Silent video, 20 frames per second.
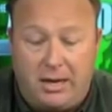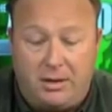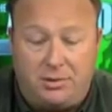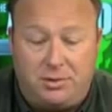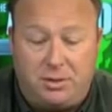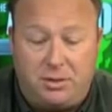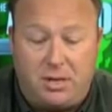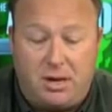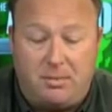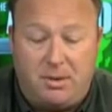
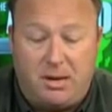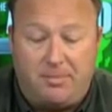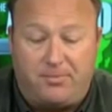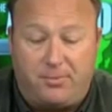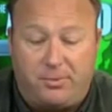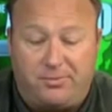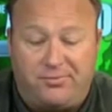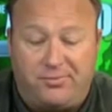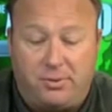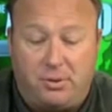us, coming
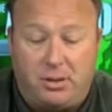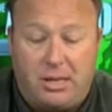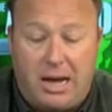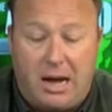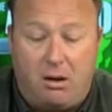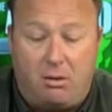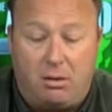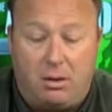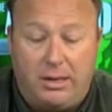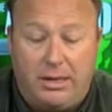up for a full
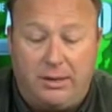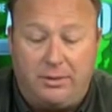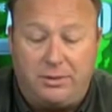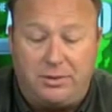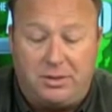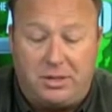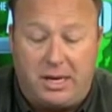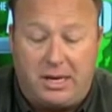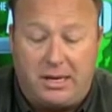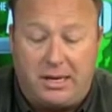hour in
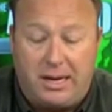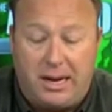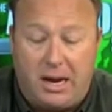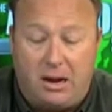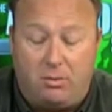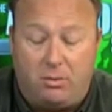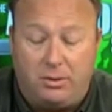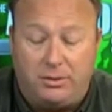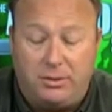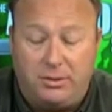the second
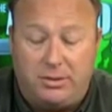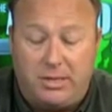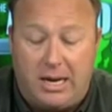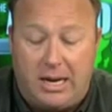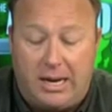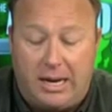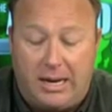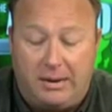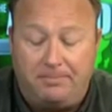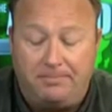hour
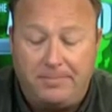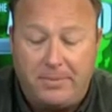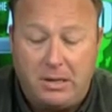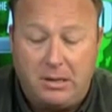today.